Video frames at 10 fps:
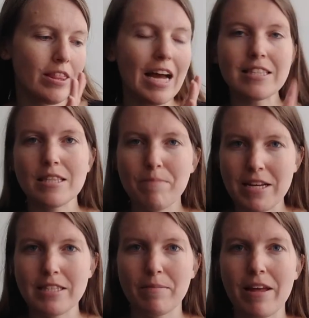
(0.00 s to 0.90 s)
that's the
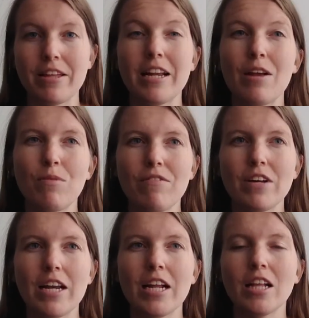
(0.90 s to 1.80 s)
basic method. And we've
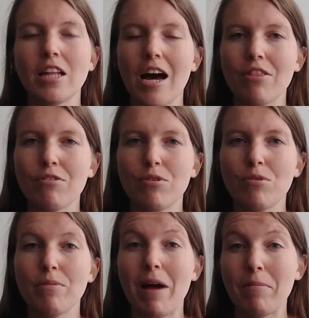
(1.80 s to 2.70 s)
done it a lot through
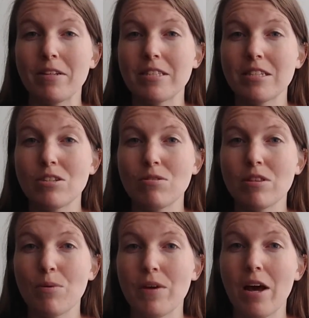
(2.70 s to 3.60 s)
the Bible Institute
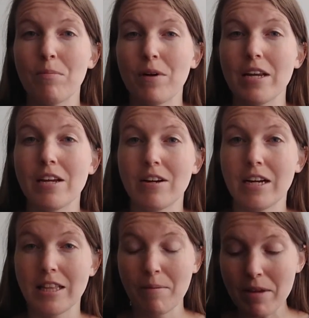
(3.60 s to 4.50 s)
that we help run here in
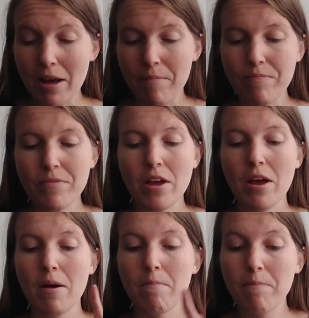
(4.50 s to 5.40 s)
Colombia.
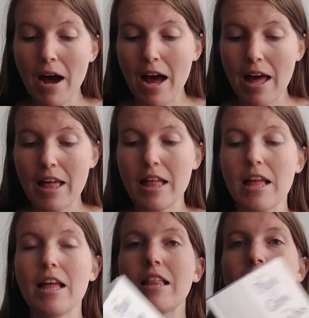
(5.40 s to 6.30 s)
But
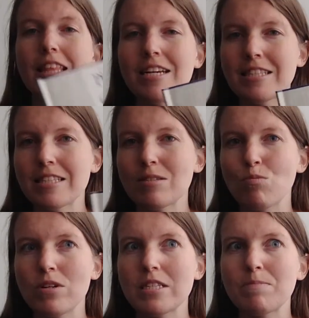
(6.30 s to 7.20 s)
this
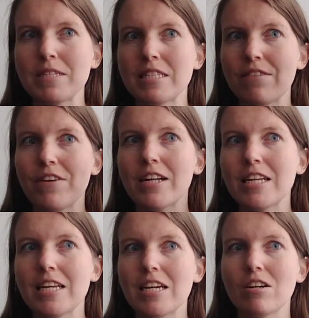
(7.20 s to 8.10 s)
was
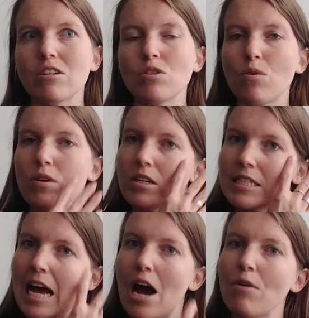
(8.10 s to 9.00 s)
specifically geared towards
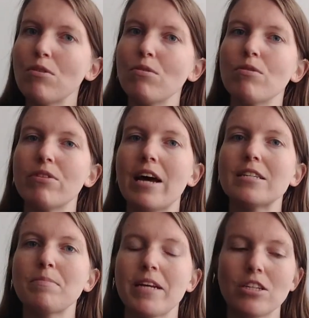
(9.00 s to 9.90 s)
how you use that
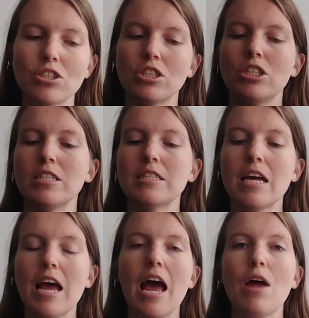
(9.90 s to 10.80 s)
to plant churches.
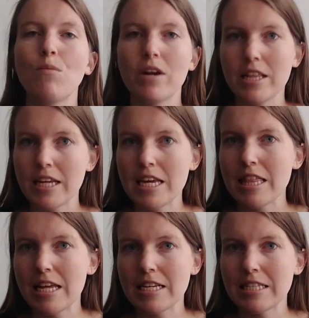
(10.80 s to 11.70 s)
And one of the key
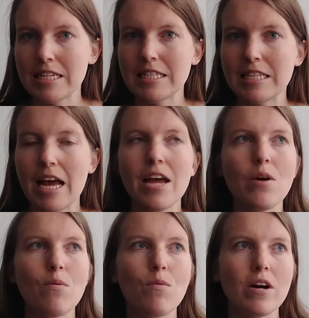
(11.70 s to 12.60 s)
things that it said
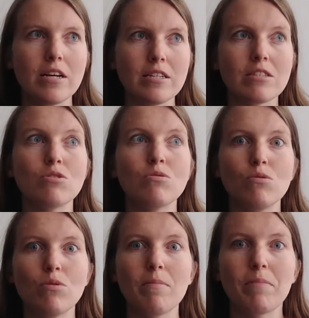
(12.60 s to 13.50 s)
was
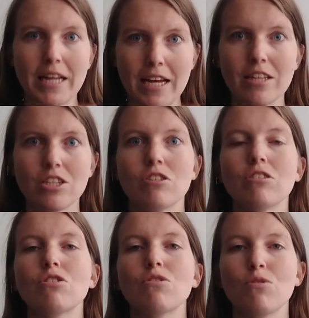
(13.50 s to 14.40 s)
to plant the
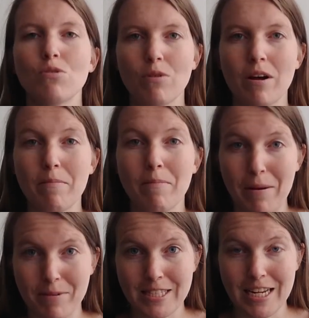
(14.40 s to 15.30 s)
church through
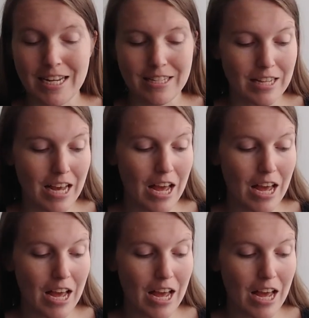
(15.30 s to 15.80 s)
Bible studies